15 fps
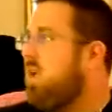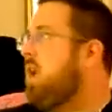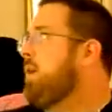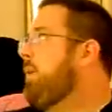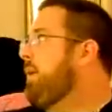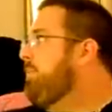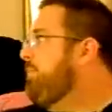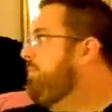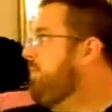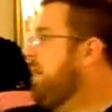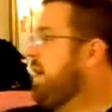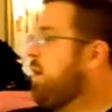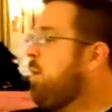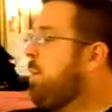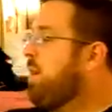Anyway,
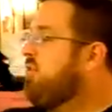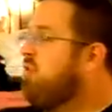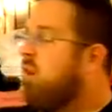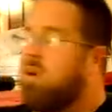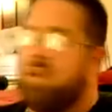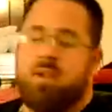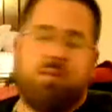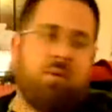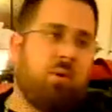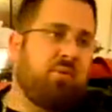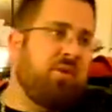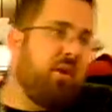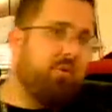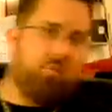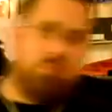I got all my junk here in the
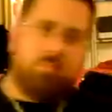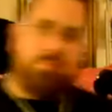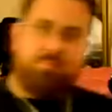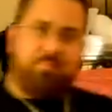hotel room.